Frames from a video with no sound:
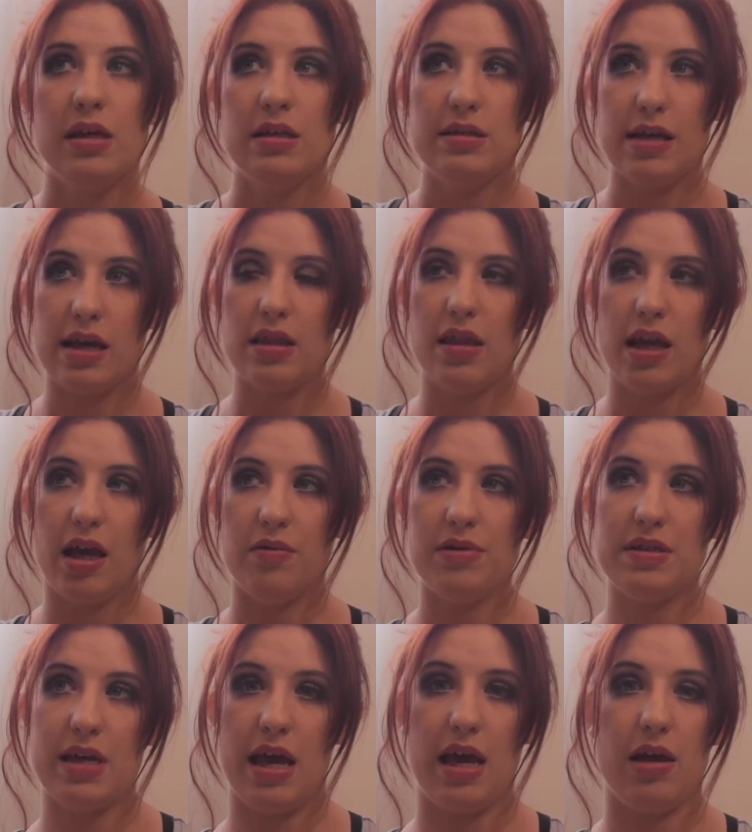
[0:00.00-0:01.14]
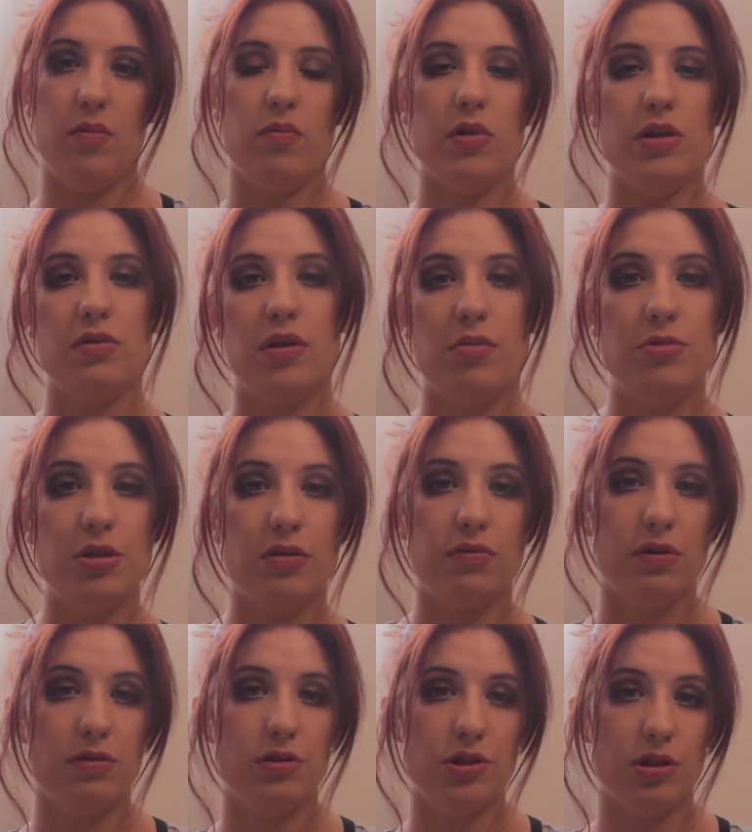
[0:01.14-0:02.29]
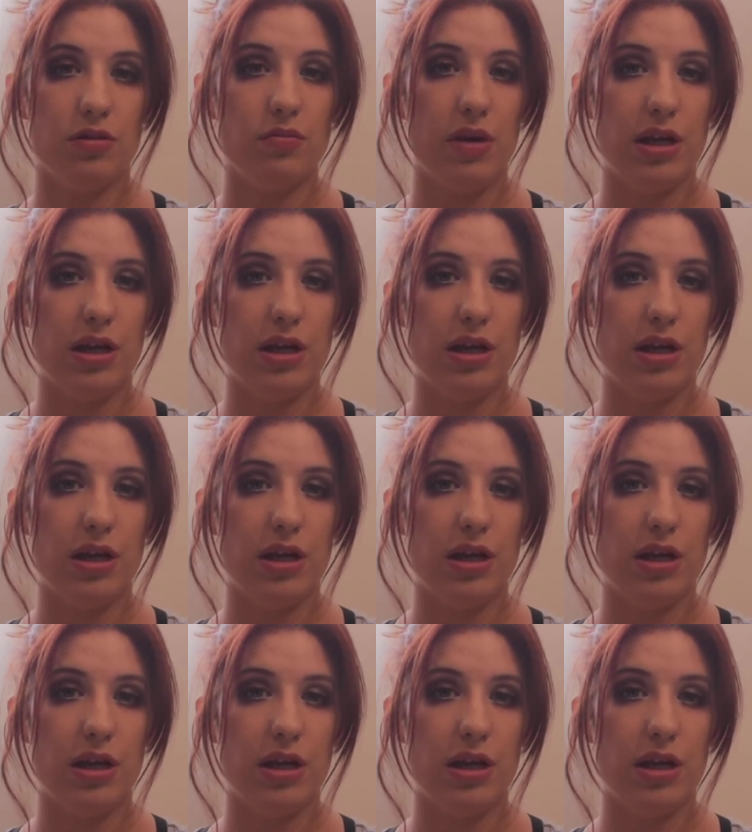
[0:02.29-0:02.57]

Second thing I would say, when you come to your photo shoot,